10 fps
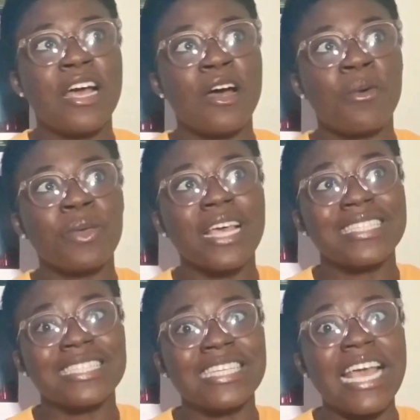we get
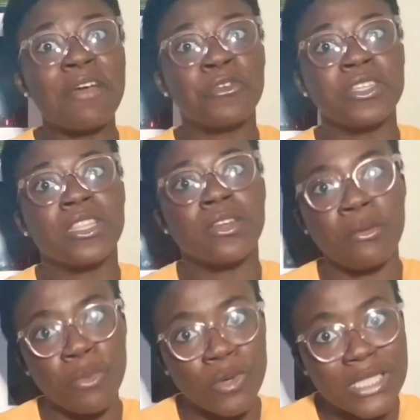to see every 3
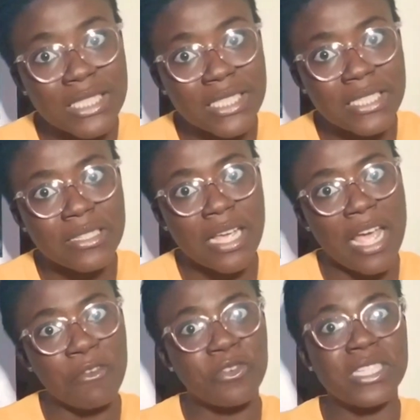months,
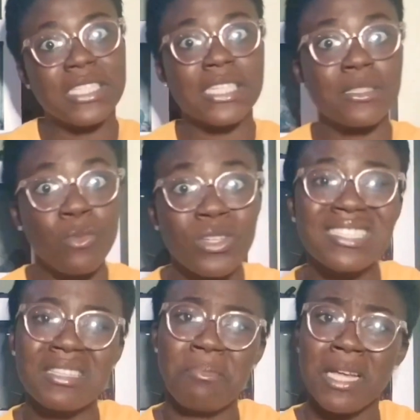every 6 months,
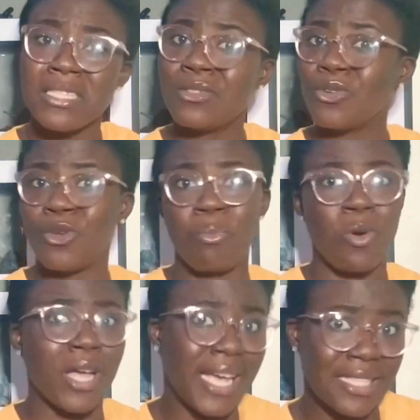depending on your
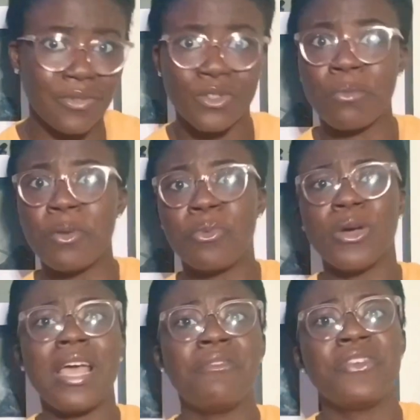pocket. For some people,
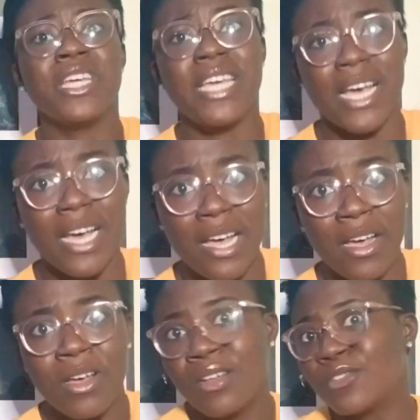every year.
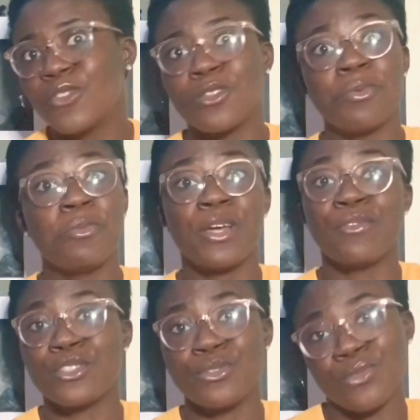For some people,
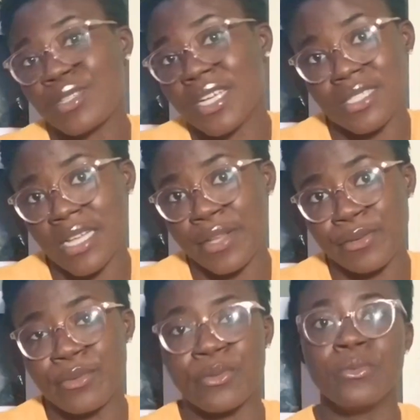every 2 years. I
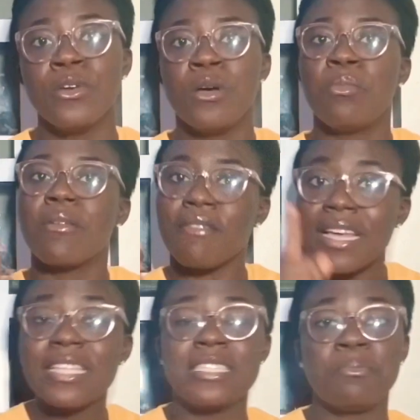don't know, but
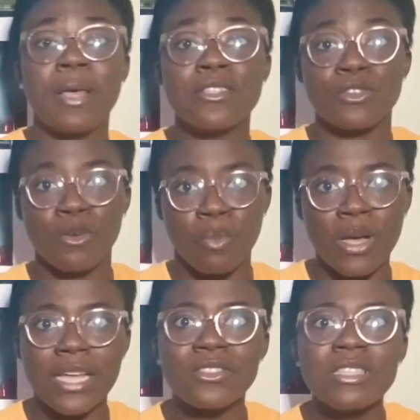then it depends on your
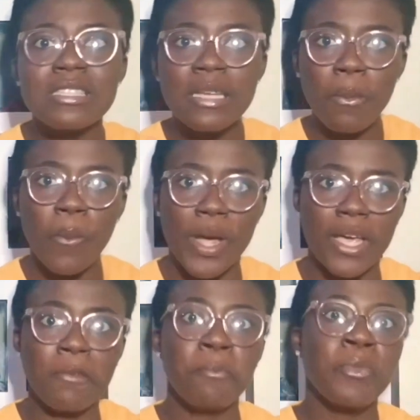pocket. So the same
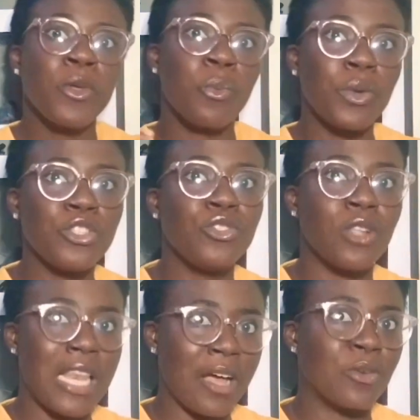way with your
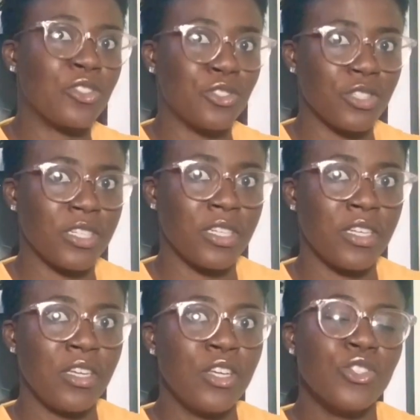language journey.
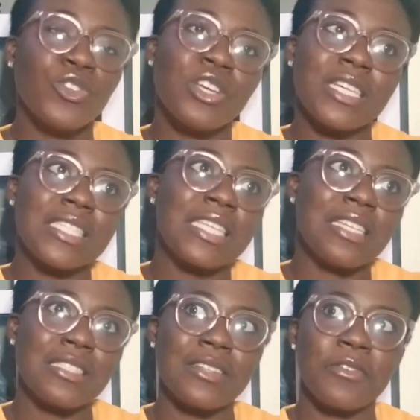So you can say
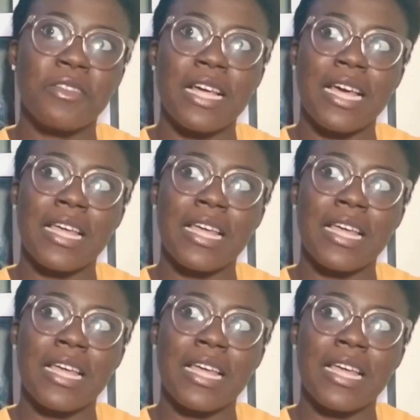stuff like,